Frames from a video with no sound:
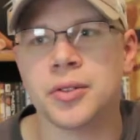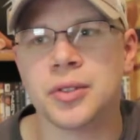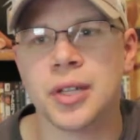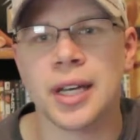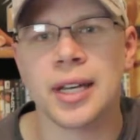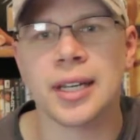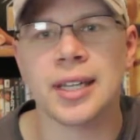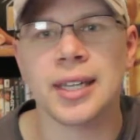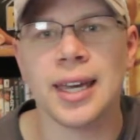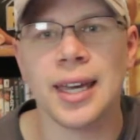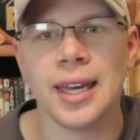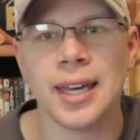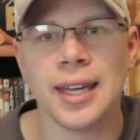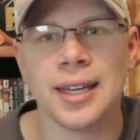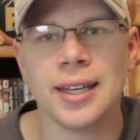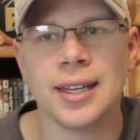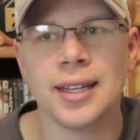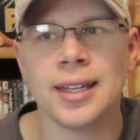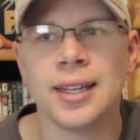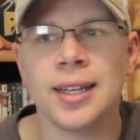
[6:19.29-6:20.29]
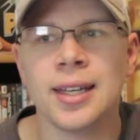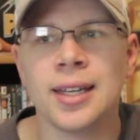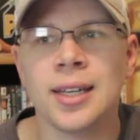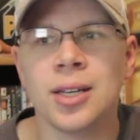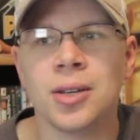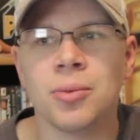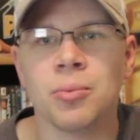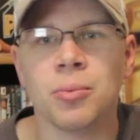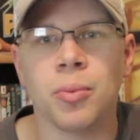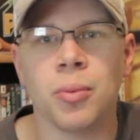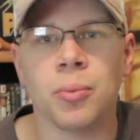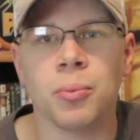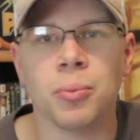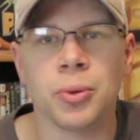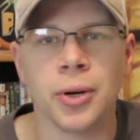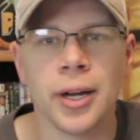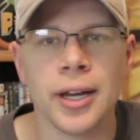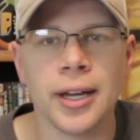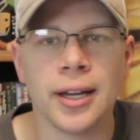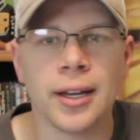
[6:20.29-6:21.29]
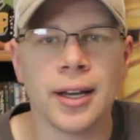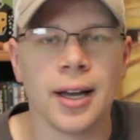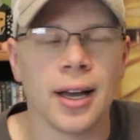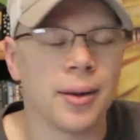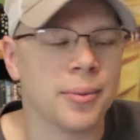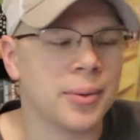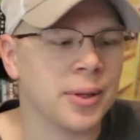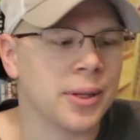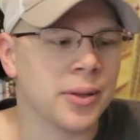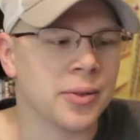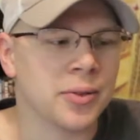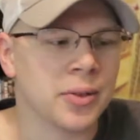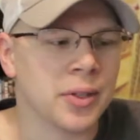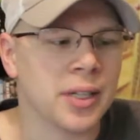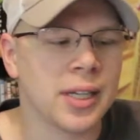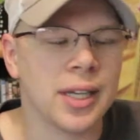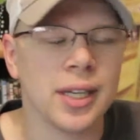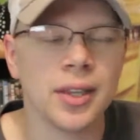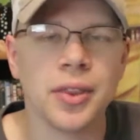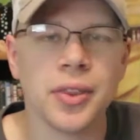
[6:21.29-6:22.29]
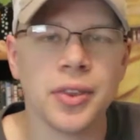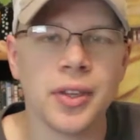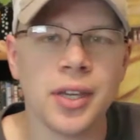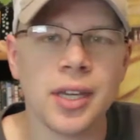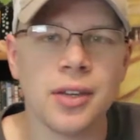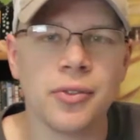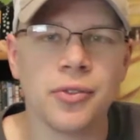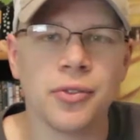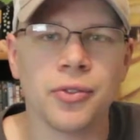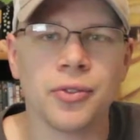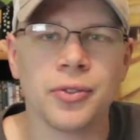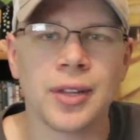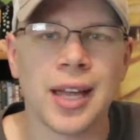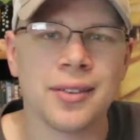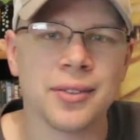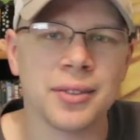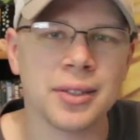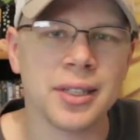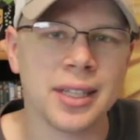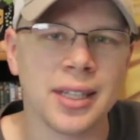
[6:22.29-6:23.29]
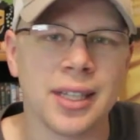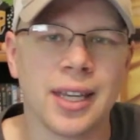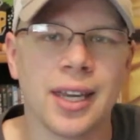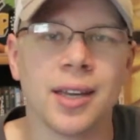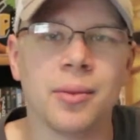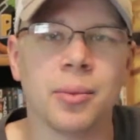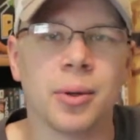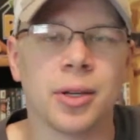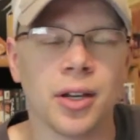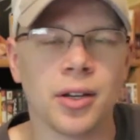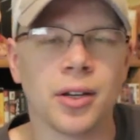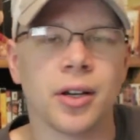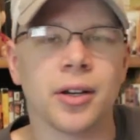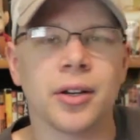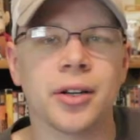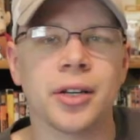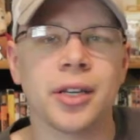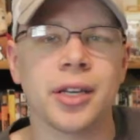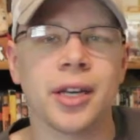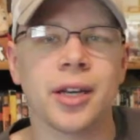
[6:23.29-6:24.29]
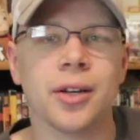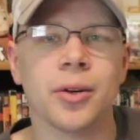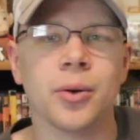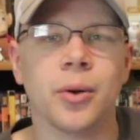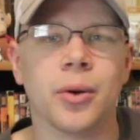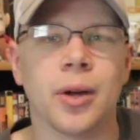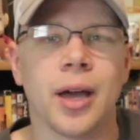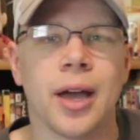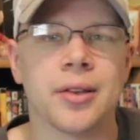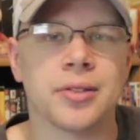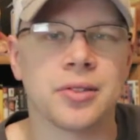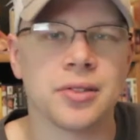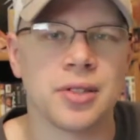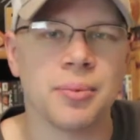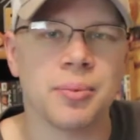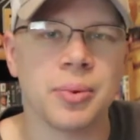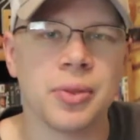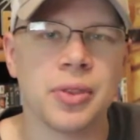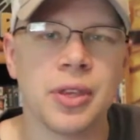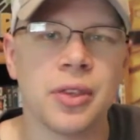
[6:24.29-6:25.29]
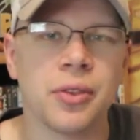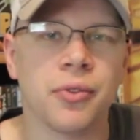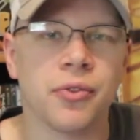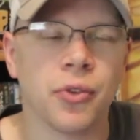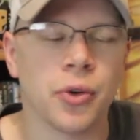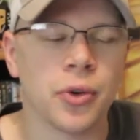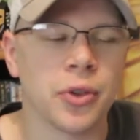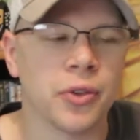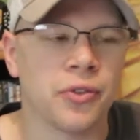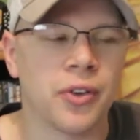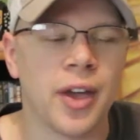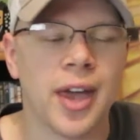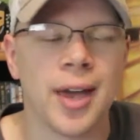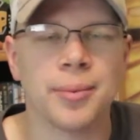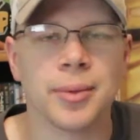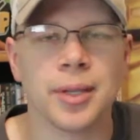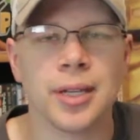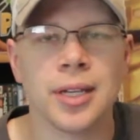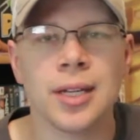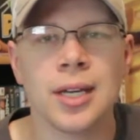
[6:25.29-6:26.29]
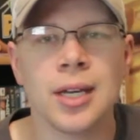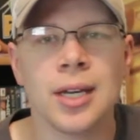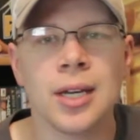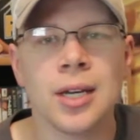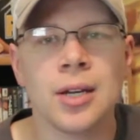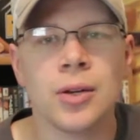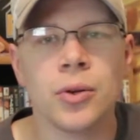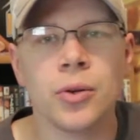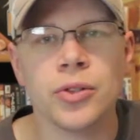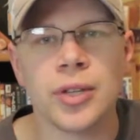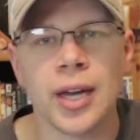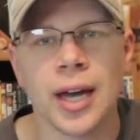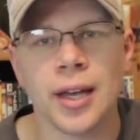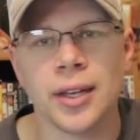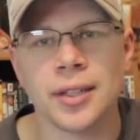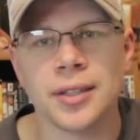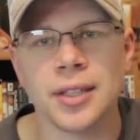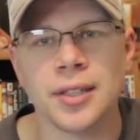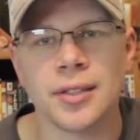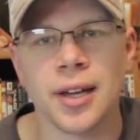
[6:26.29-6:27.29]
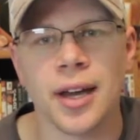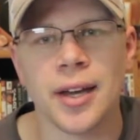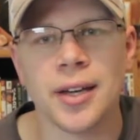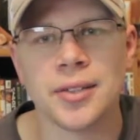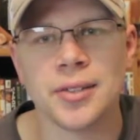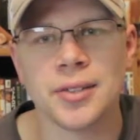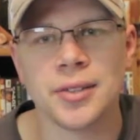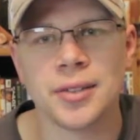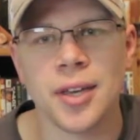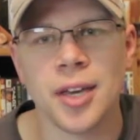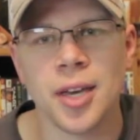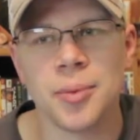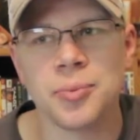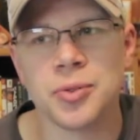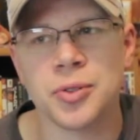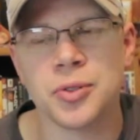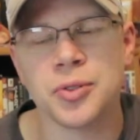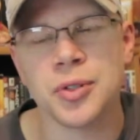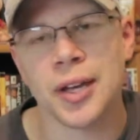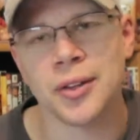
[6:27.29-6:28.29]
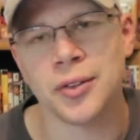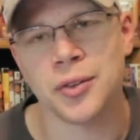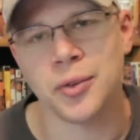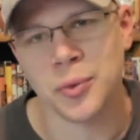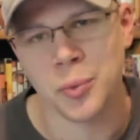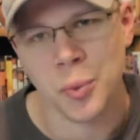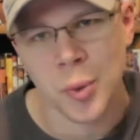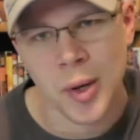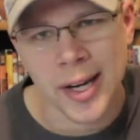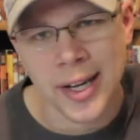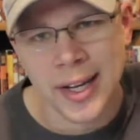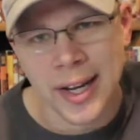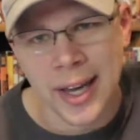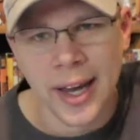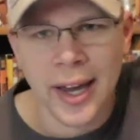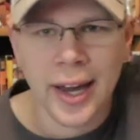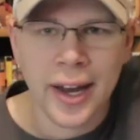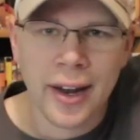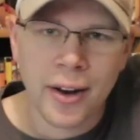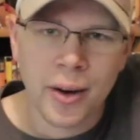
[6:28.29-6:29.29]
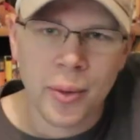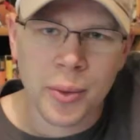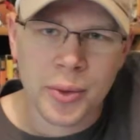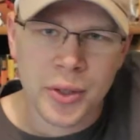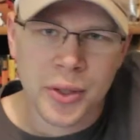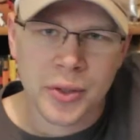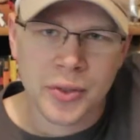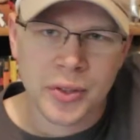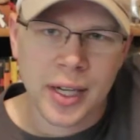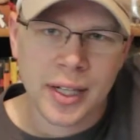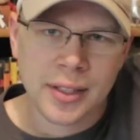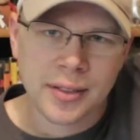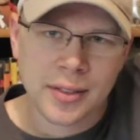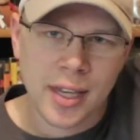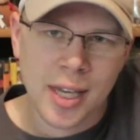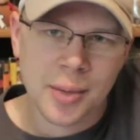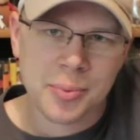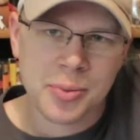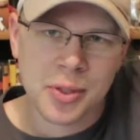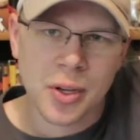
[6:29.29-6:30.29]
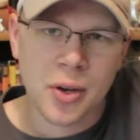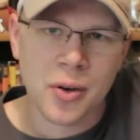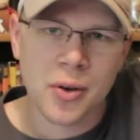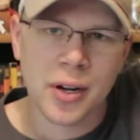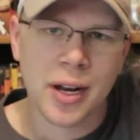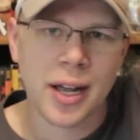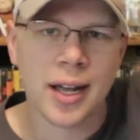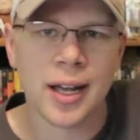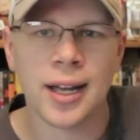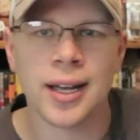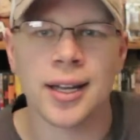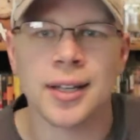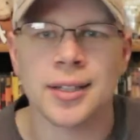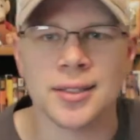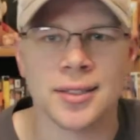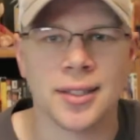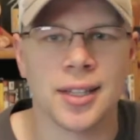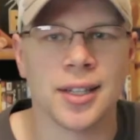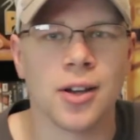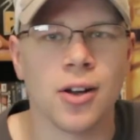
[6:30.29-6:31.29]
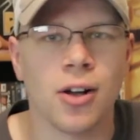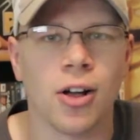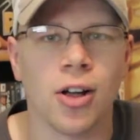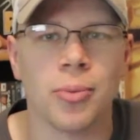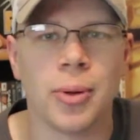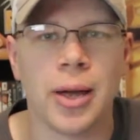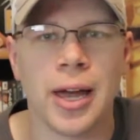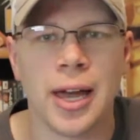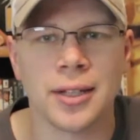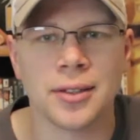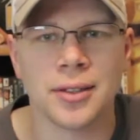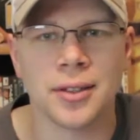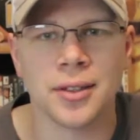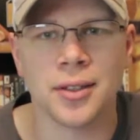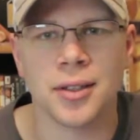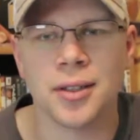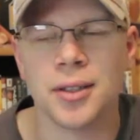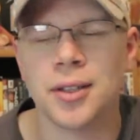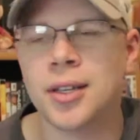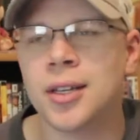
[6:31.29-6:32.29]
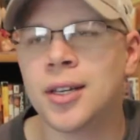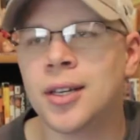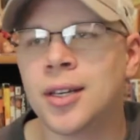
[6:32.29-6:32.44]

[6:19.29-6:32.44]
a kid there's a kid thief, not really kid, but a younger kid who has sympathy for the family, who's got like these ice tips. He's got white hair with these like tips going on. It's like callback to